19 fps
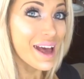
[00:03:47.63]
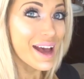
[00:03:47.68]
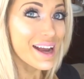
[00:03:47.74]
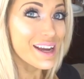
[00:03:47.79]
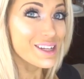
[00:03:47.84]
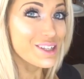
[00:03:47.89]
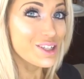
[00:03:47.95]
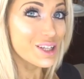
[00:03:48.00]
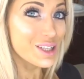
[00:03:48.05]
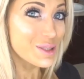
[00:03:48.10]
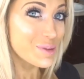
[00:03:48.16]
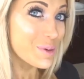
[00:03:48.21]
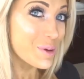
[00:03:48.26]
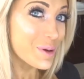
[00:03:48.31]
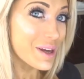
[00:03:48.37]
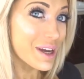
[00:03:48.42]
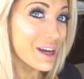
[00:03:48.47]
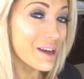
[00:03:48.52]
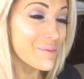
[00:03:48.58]
I just
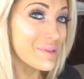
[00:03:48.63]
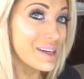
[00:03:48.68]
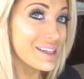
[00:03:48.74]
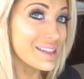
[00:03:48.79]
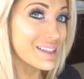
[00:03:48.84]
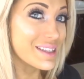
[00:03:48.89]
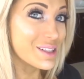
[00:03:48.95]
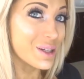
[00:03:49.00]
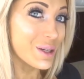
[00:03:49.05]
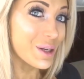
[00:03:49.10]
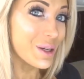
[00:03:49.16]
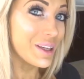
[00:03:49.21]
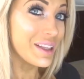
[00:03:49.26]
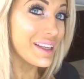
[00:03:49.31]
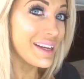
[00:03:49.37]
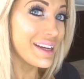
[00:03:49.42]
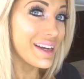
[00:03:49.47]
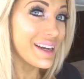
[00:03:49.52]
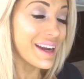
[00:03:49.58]
woke up nice and
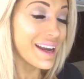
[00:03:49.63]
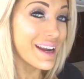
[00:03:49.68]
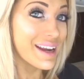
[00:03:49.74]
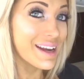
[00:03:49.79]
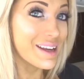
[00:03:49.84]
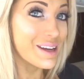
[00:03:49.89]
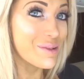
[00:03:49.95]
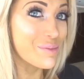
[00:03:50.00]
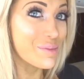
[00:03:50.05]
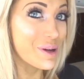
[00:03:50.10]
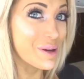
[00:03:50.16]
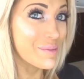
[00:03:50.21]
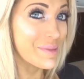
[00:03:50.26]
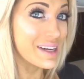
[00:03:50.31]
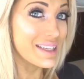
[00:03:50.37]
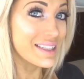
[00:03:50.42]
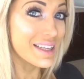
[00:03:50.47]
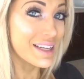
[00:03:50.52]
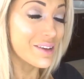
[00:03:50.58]
early and put
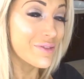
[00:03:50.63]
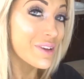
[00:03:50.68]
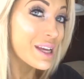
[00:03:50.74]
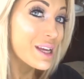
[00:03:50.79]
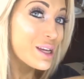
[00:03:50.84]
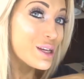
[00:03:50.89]
myself